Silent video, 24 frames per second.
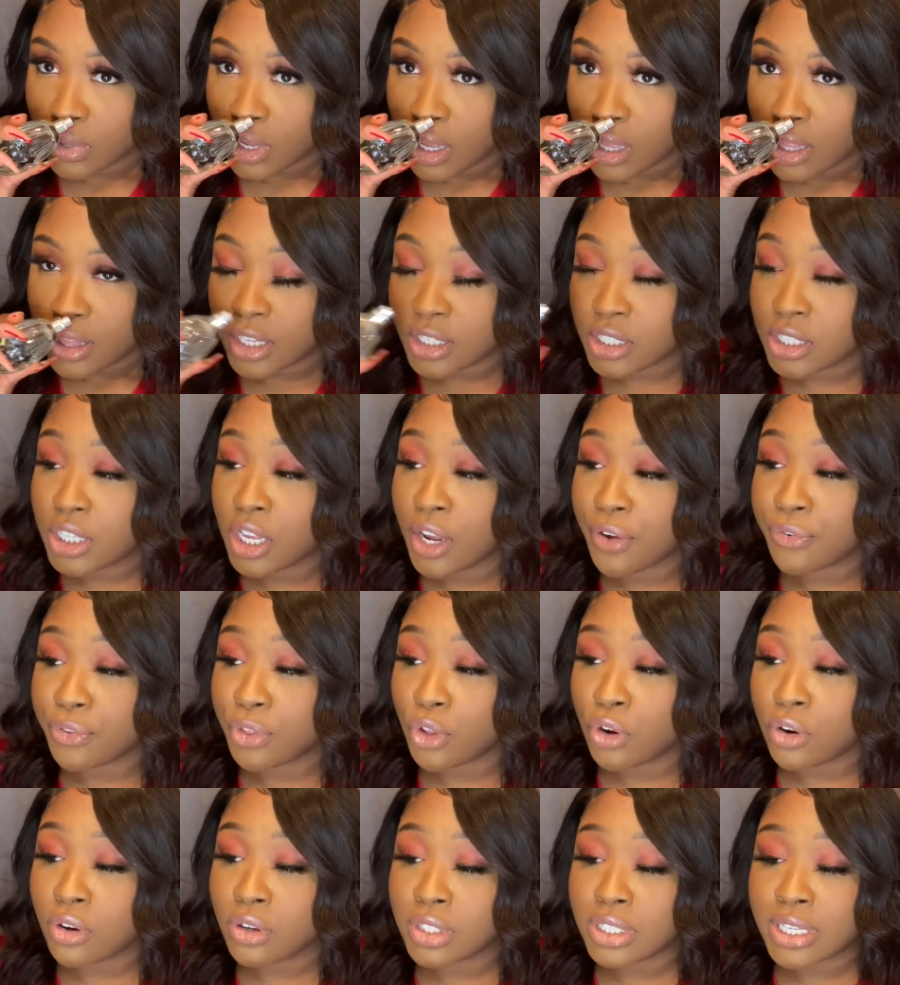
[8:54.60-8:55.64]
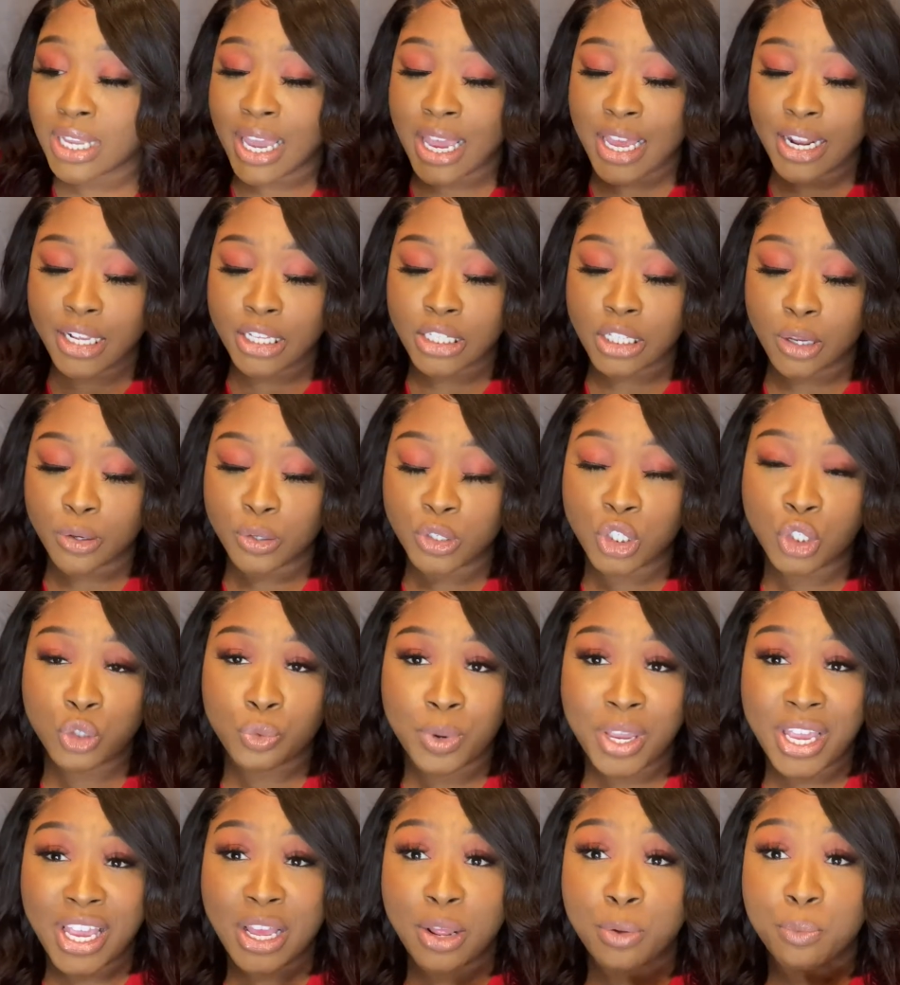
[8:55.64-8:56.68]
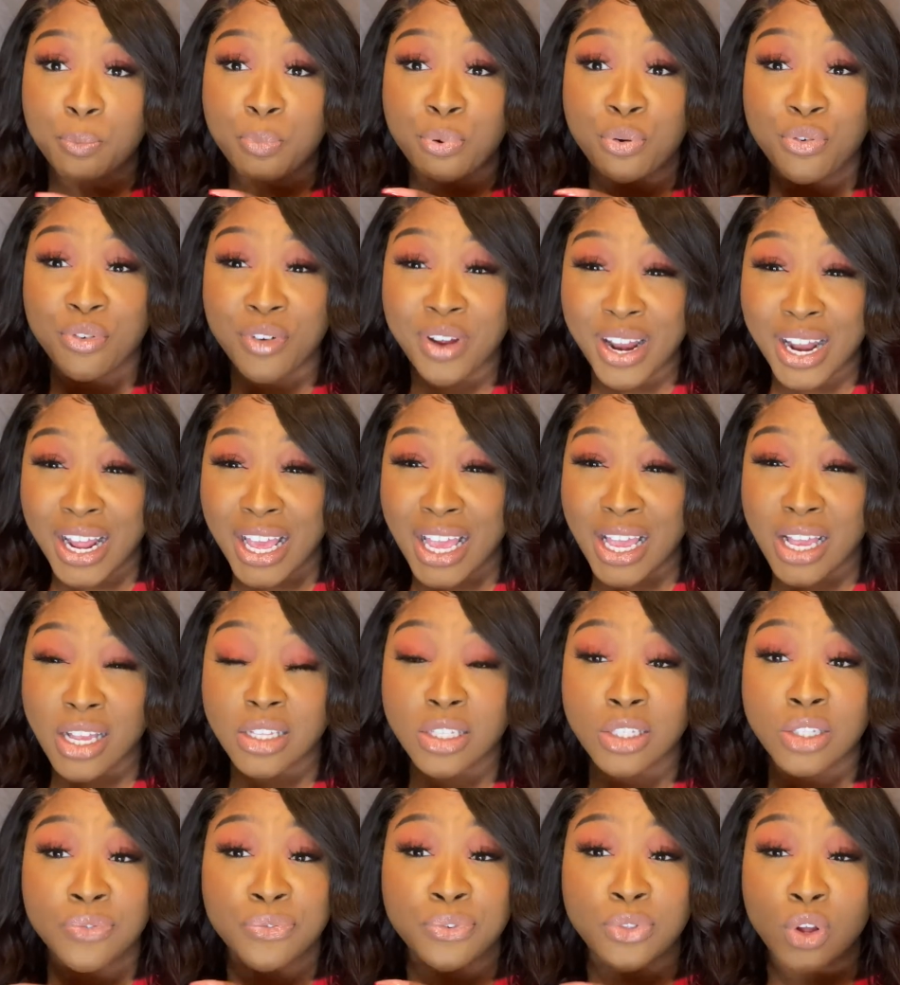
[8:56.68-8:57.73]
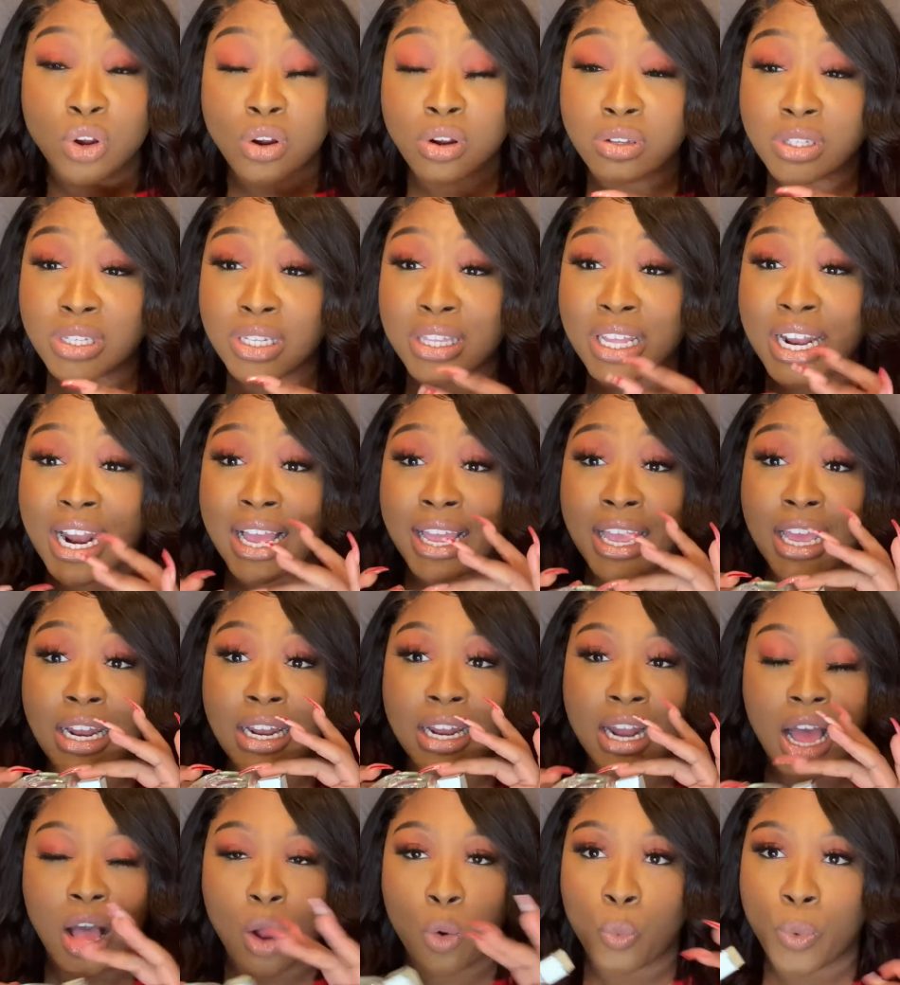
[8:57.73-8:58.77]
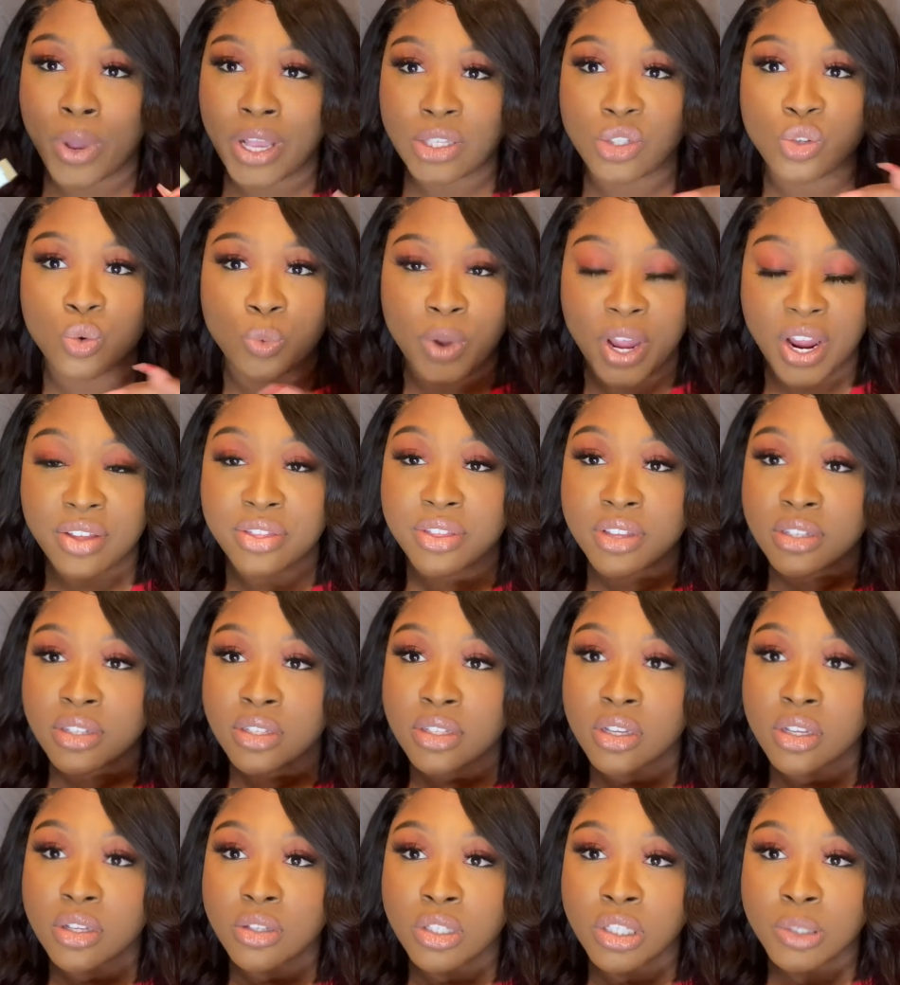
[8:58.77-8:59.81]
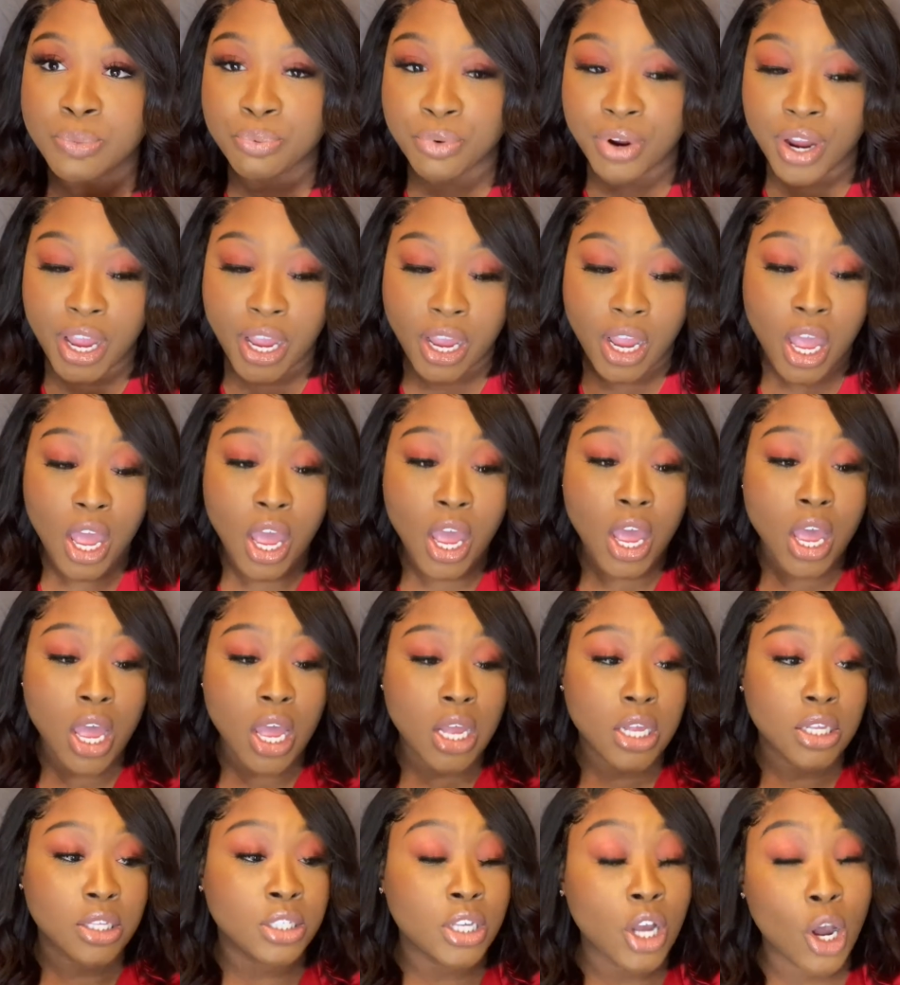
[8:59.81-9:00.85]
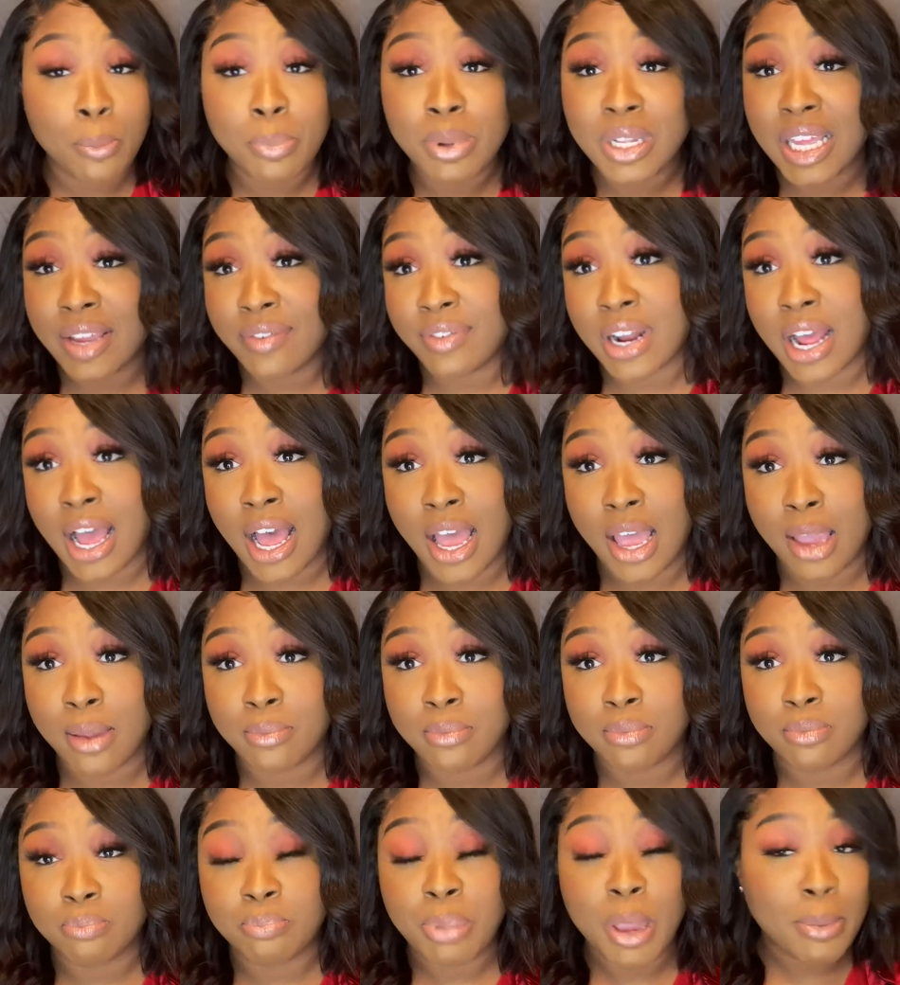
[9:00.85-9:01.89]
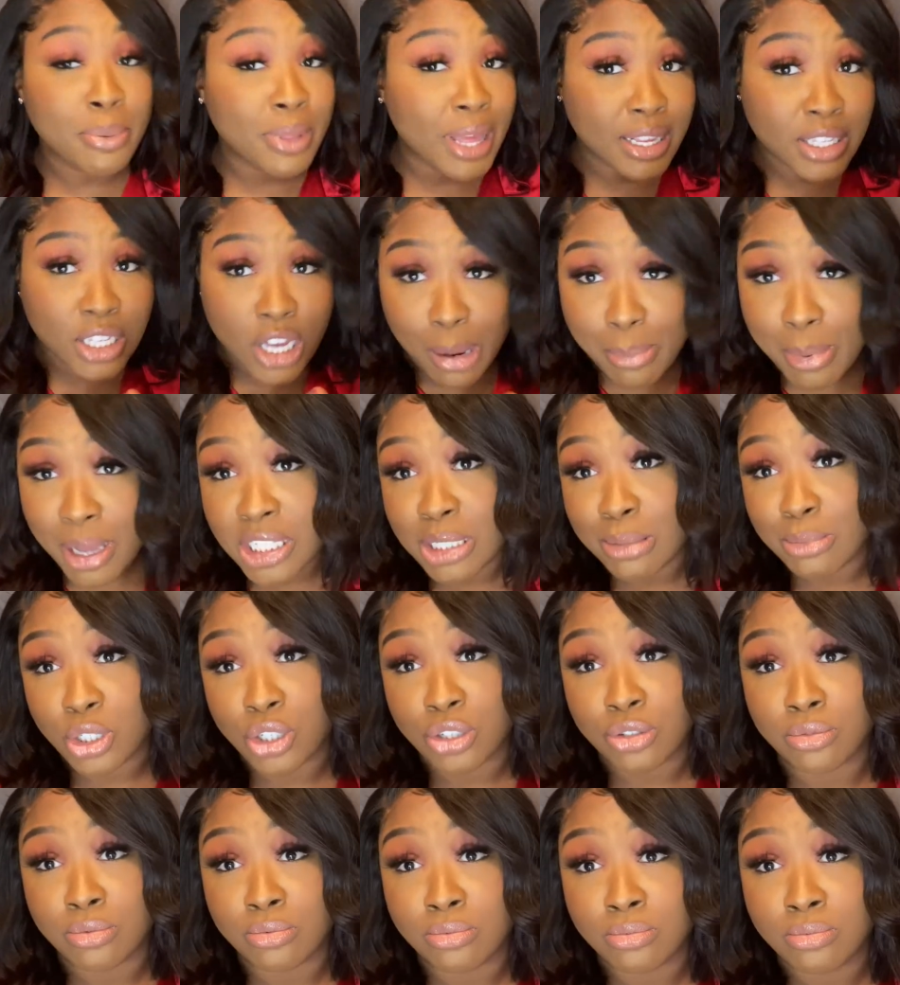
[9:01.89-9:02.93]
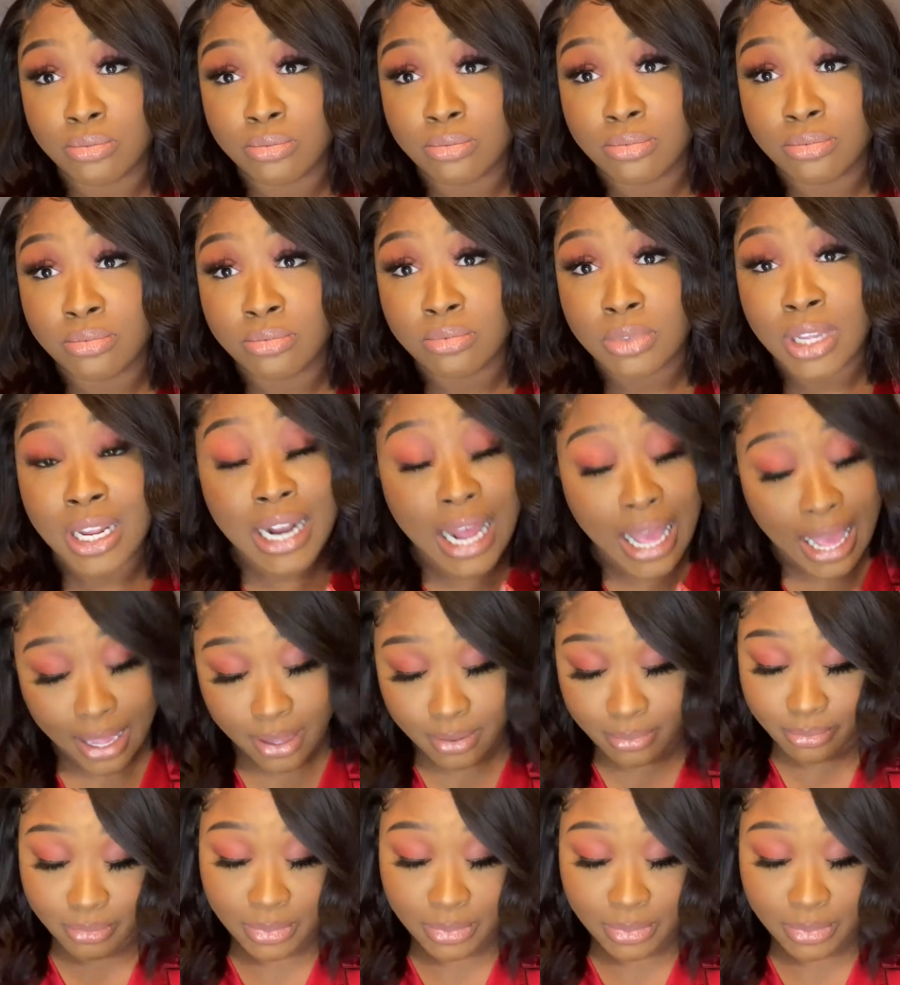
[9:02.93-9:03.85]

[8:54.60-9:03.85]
This is their floral scent. It is a sweet, pretty floral scent that I cannot wait to wear this spring. Don't believe in the hype. People ain't talking about Jimmy Choo. They're not.